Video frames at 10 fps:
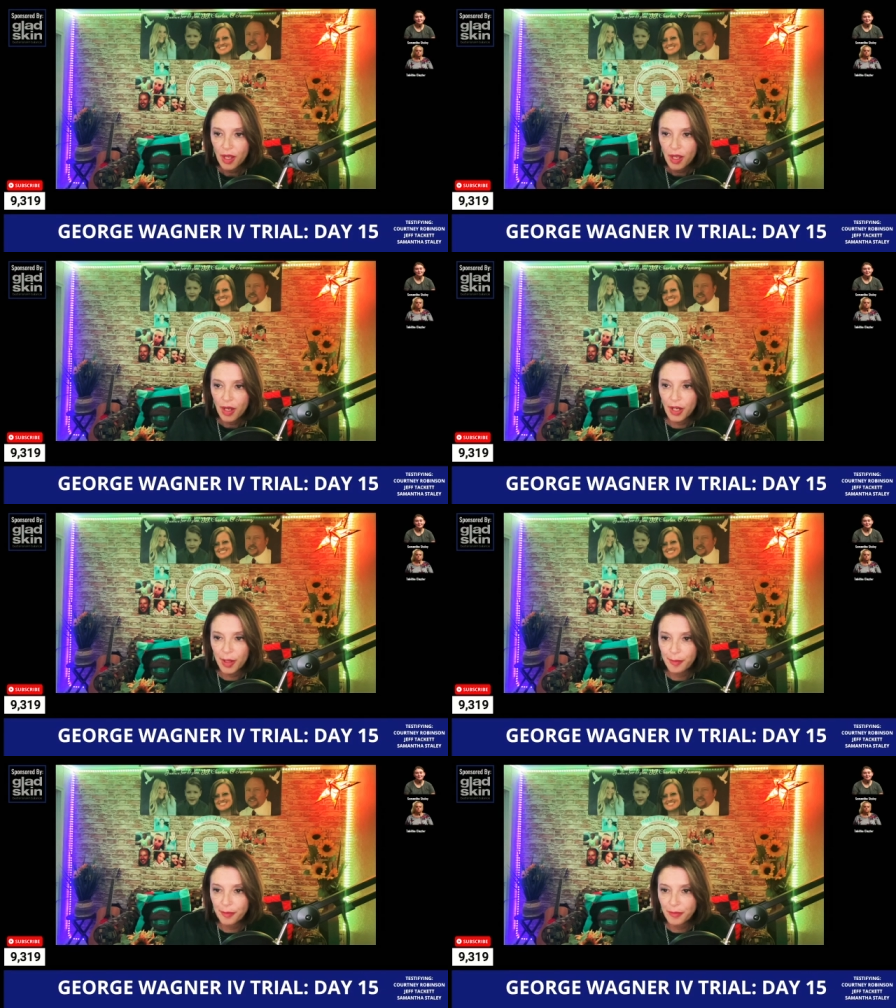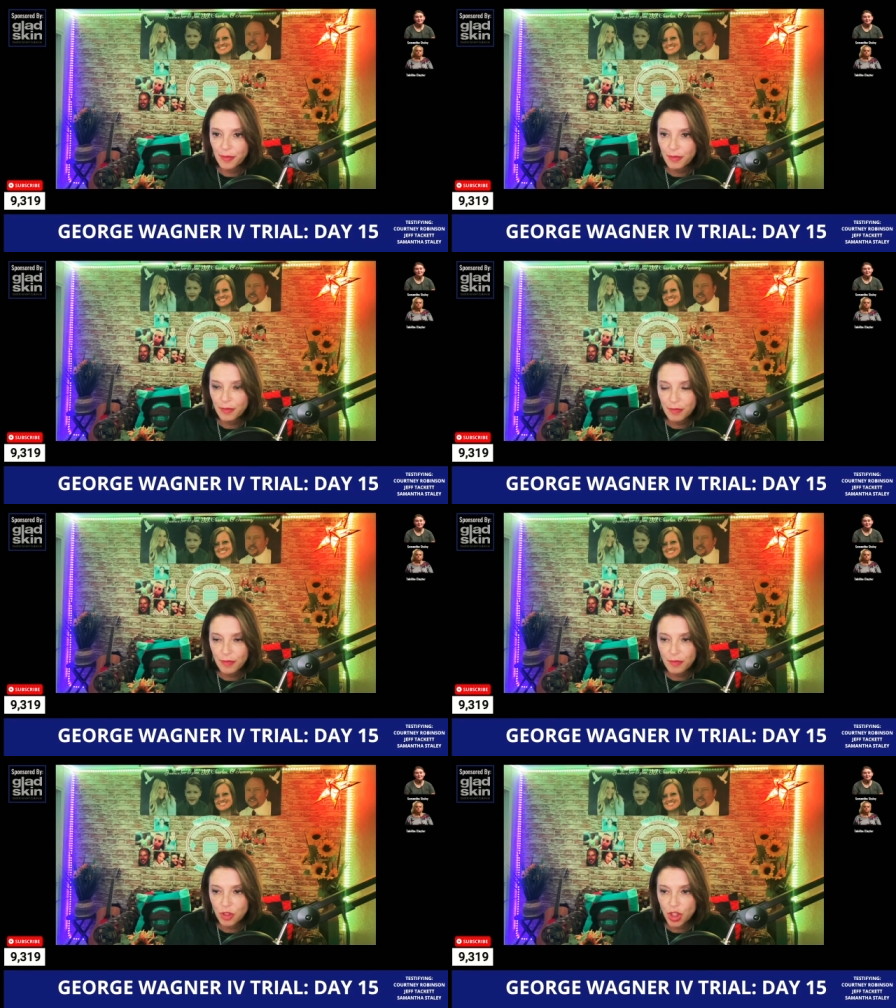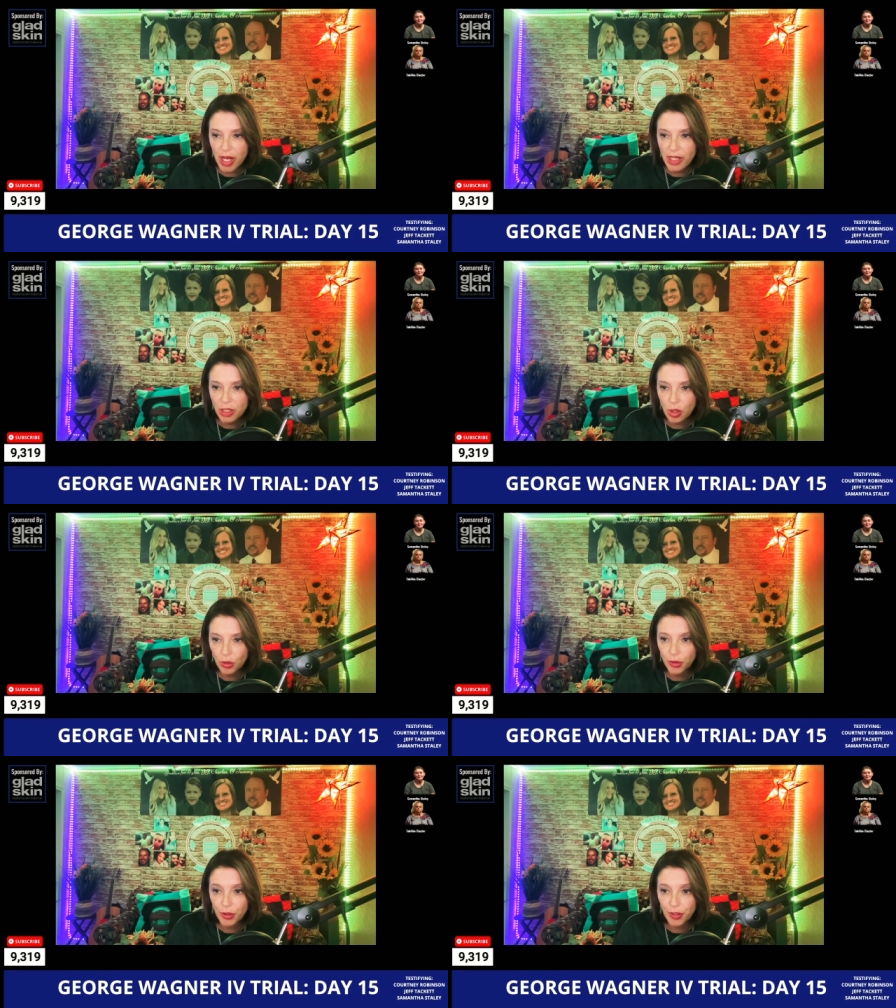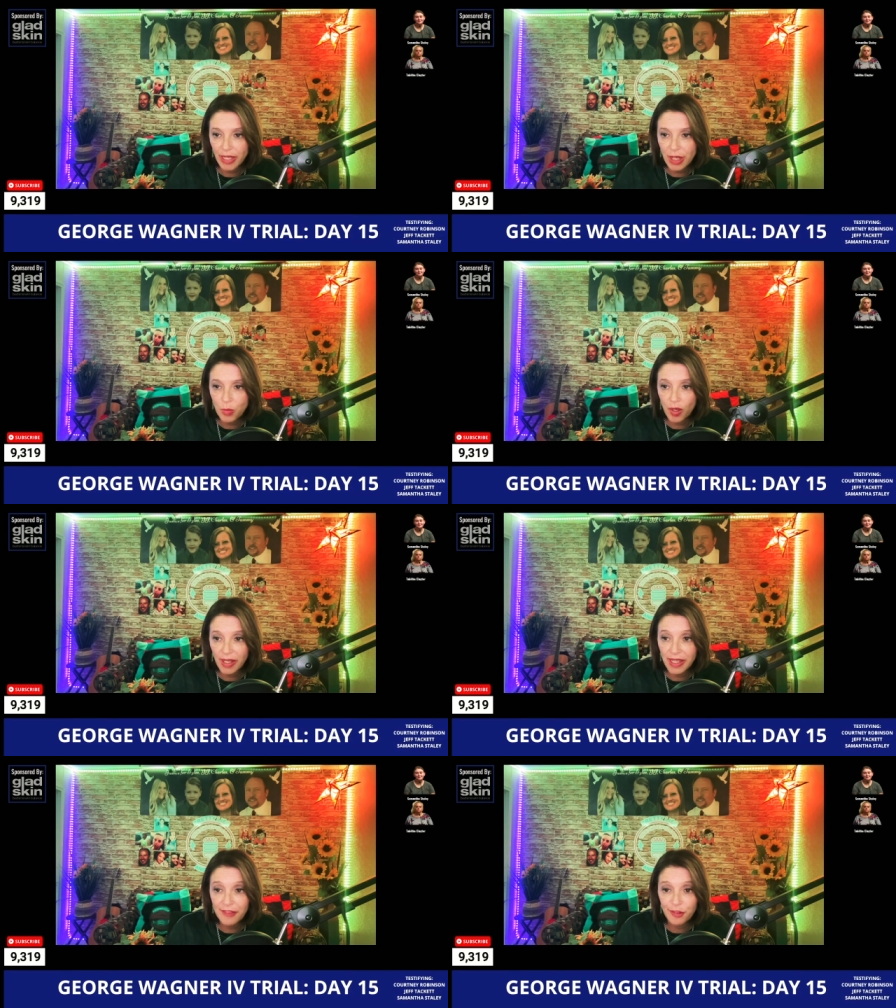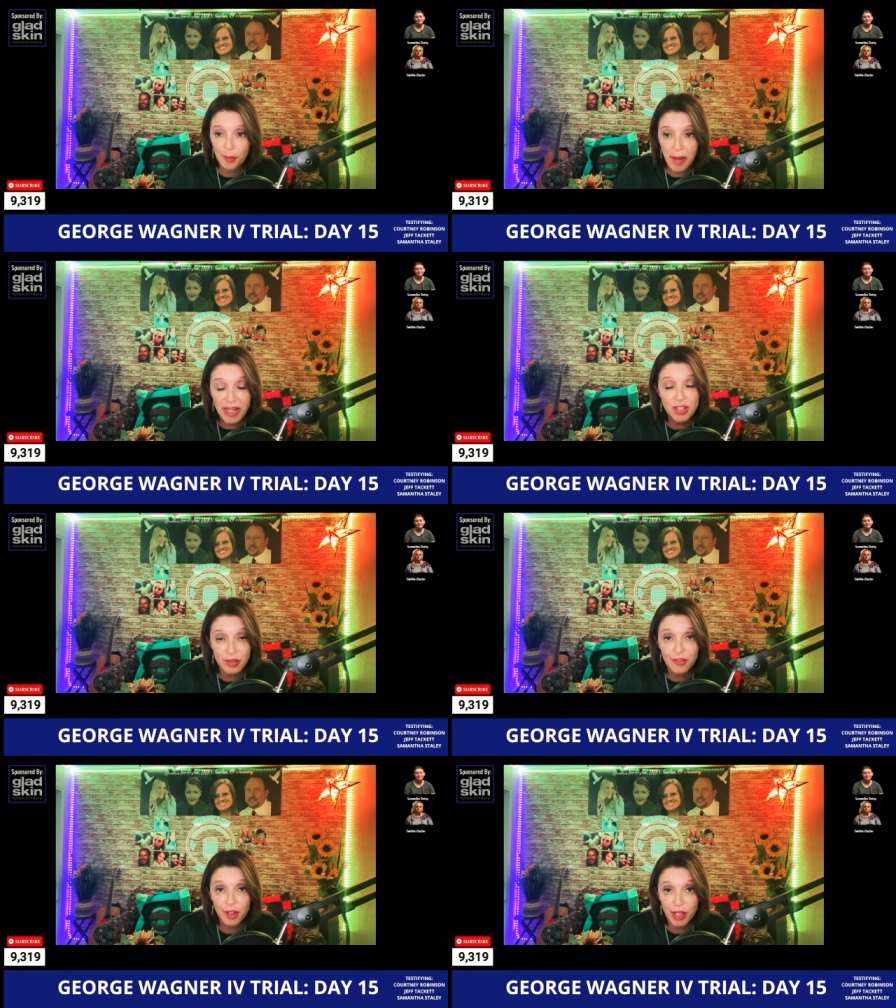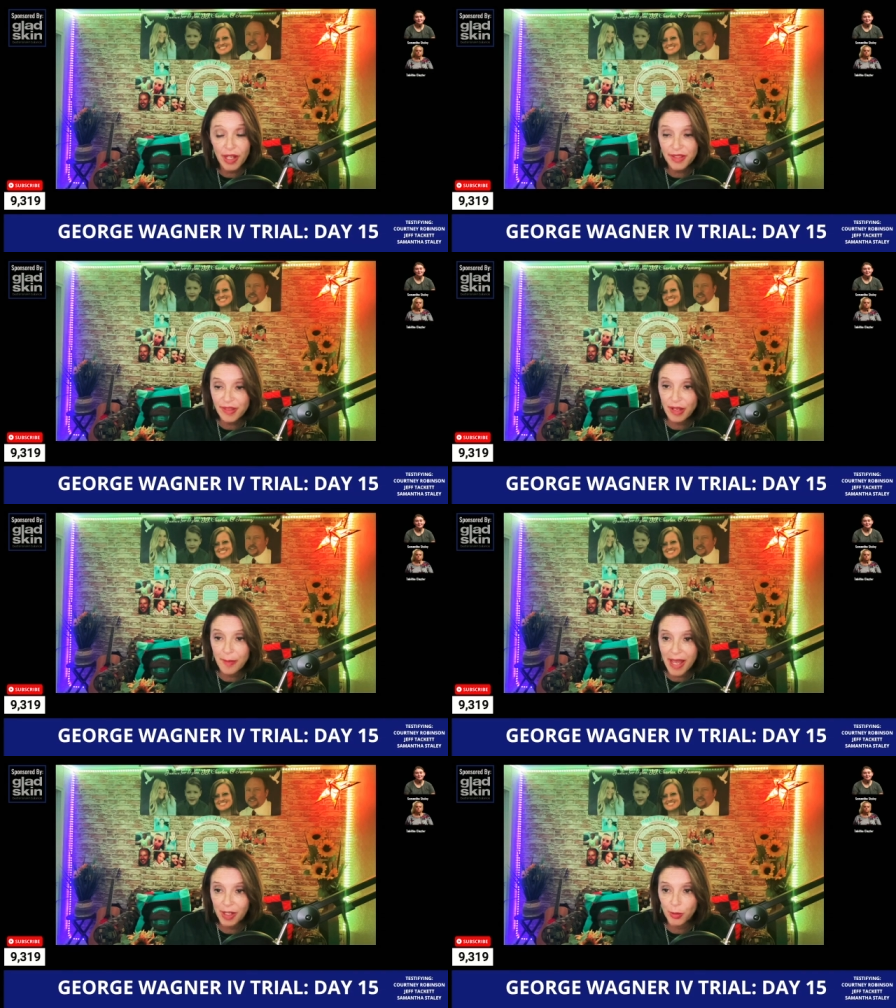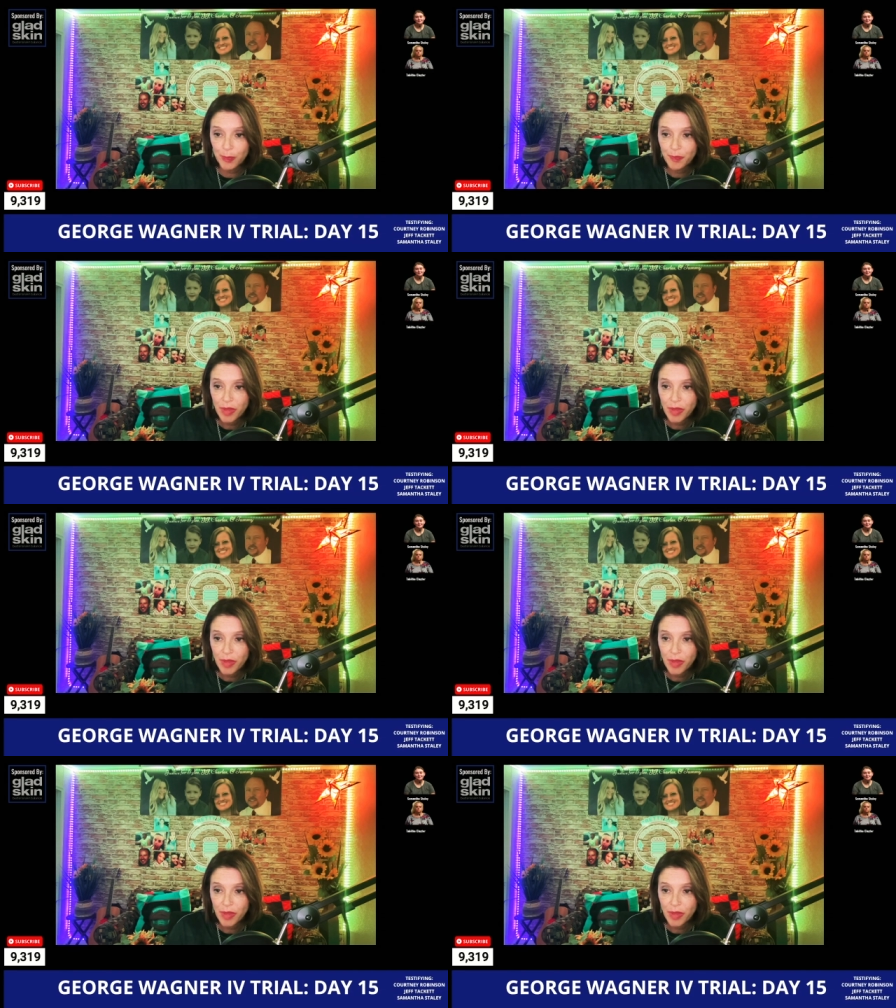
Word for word: Um, Jake told her he wanted information for a custody battle.